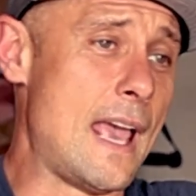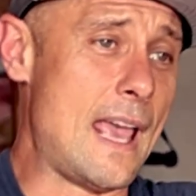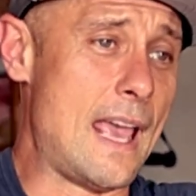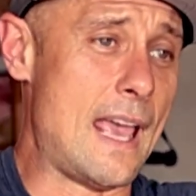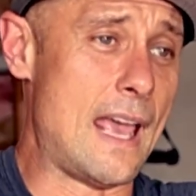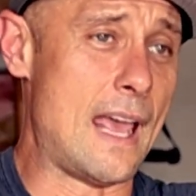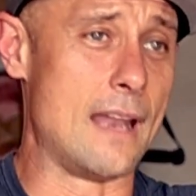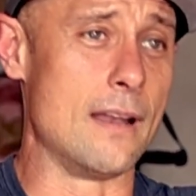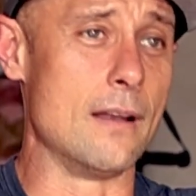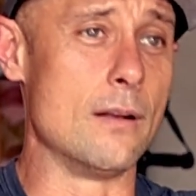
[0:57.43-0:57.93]

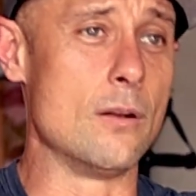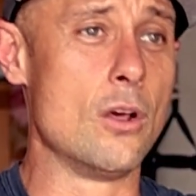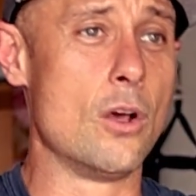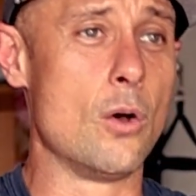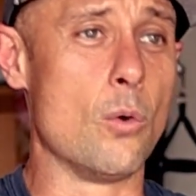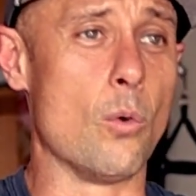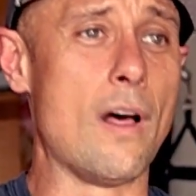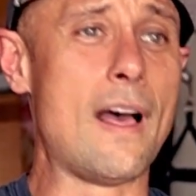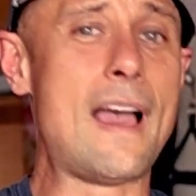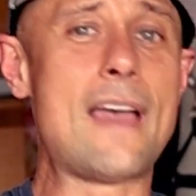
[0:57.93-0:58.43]
And
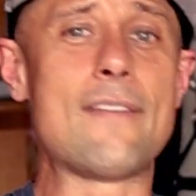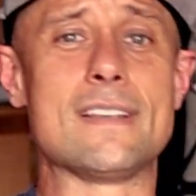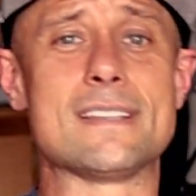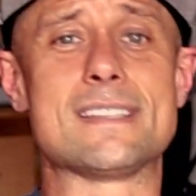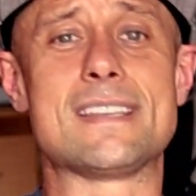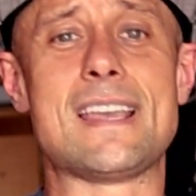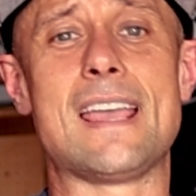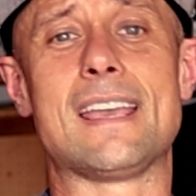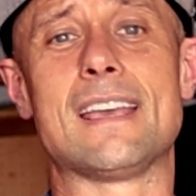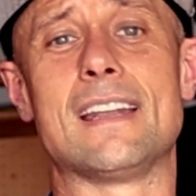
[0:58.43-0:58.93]
while I
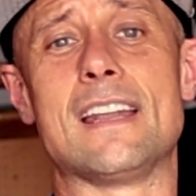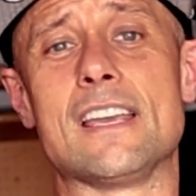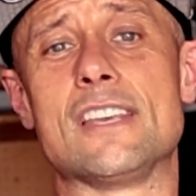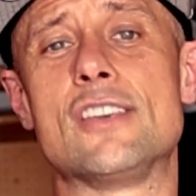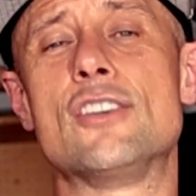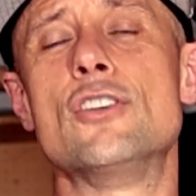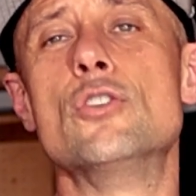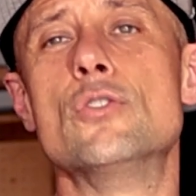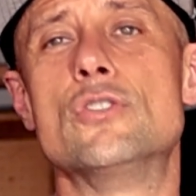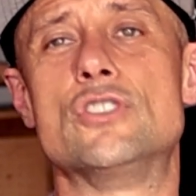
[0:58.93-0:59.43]
haven't taken a
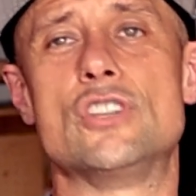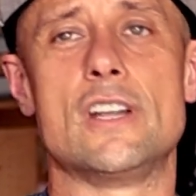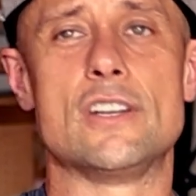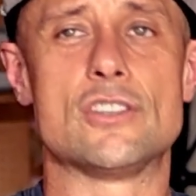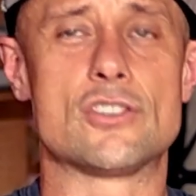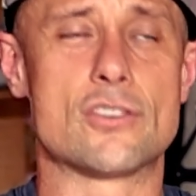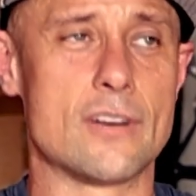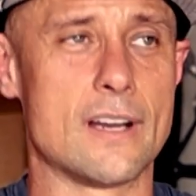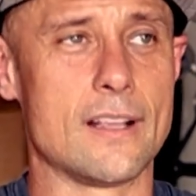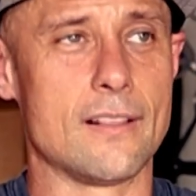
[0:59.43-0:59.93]
huge
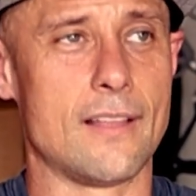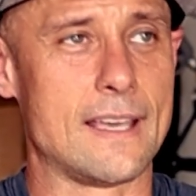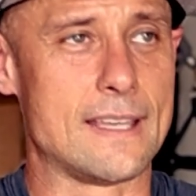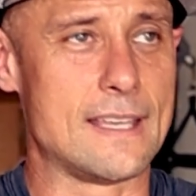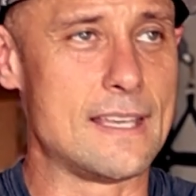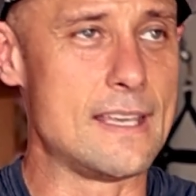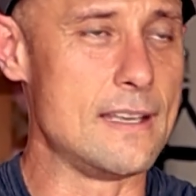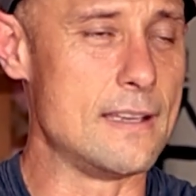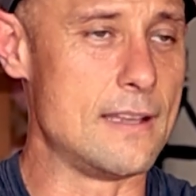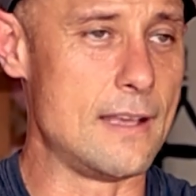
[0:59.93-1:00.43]
injury
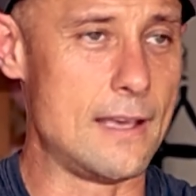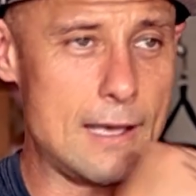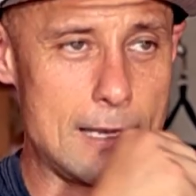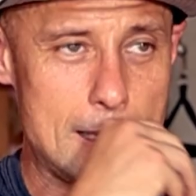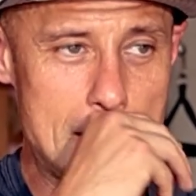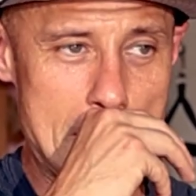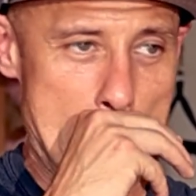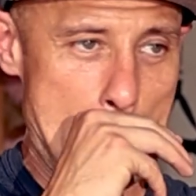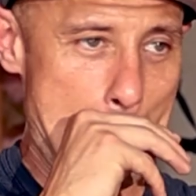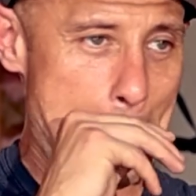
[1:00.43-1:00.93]
like he
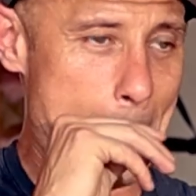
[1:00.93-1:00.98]
did,